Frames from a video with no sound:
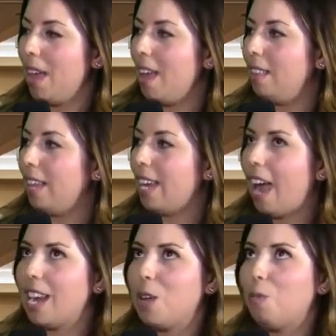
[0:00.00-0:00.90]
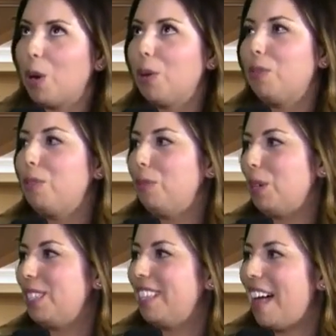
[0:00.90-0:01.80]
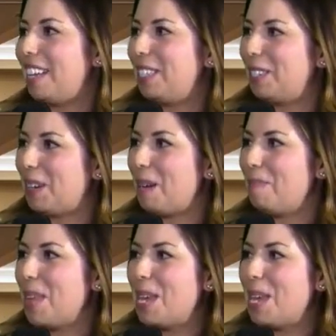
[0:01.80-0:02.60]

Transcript: and like any wonderful first class trip,